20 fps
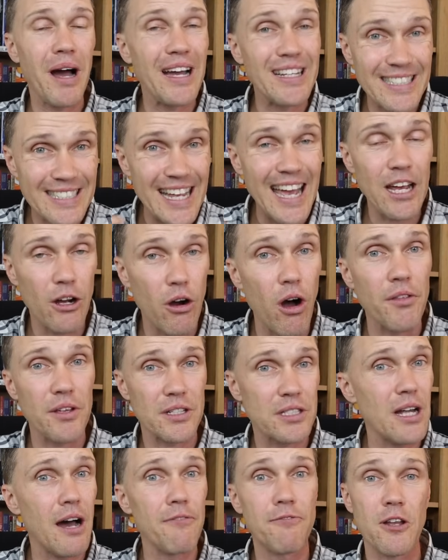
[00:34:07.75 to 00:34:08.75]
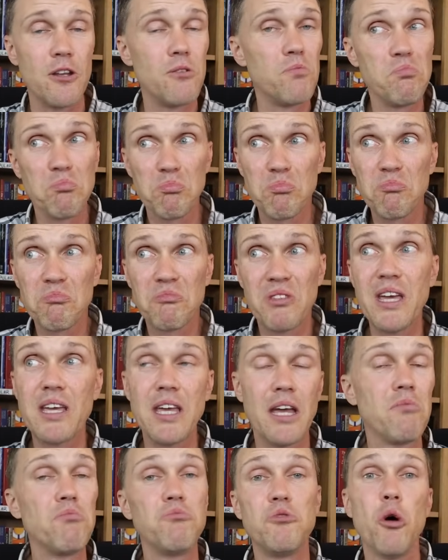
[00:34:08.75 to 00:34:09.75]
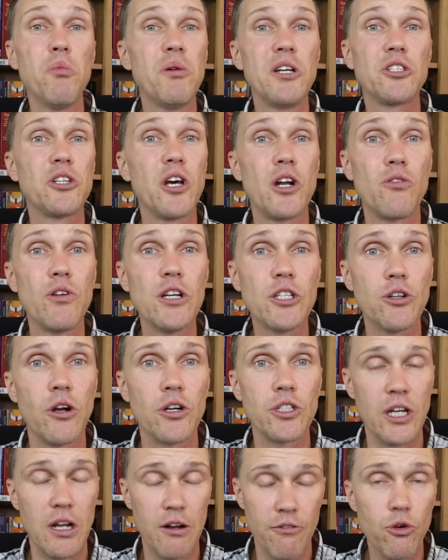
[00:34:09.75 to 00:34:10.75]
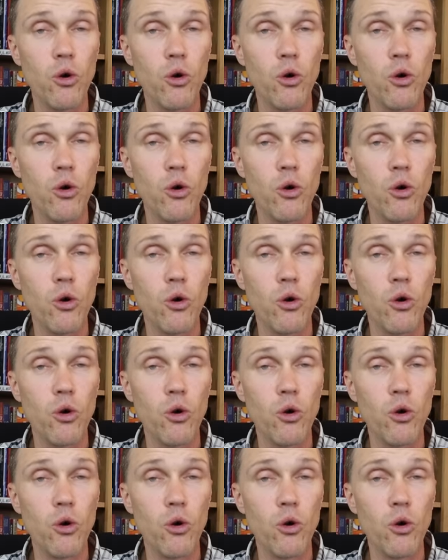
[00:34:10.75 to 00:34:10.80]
by saying all this stuff and thinking nobody's going to research it.